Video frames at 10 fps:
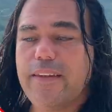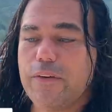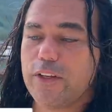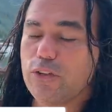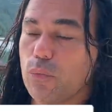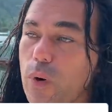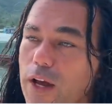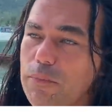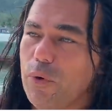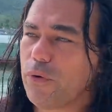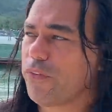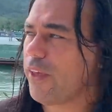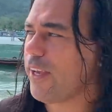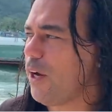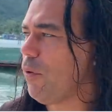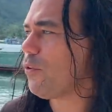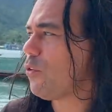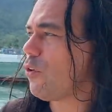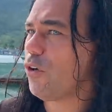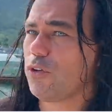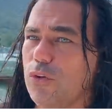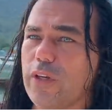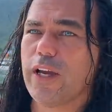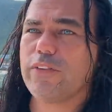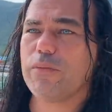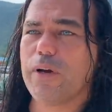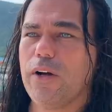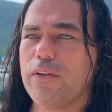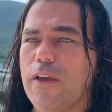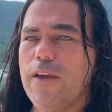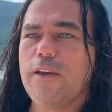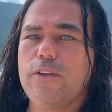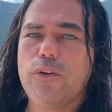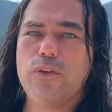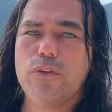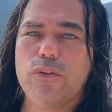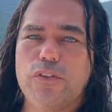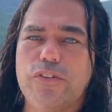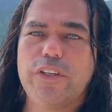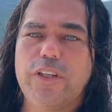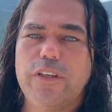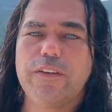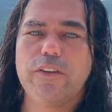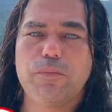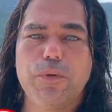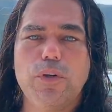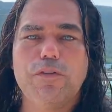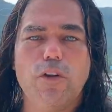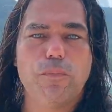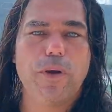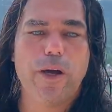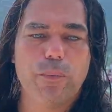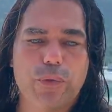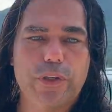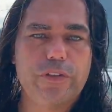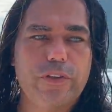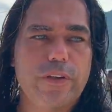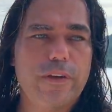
there is one more thing I want to talk to you guys about. Do you see these beautiful palm trees?